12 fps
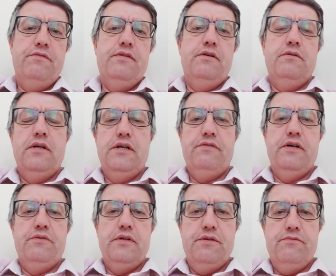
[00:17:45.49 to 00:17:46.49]
felt like they
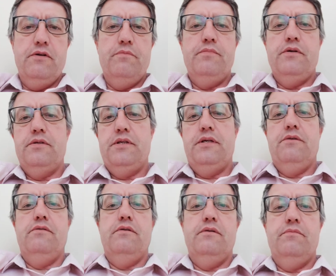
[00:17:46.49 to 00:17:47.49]
were in the wrong body
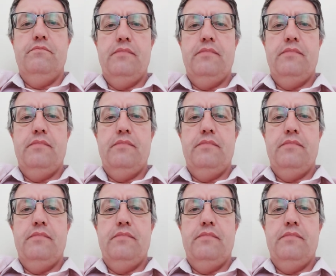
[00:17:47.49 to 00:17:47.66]
or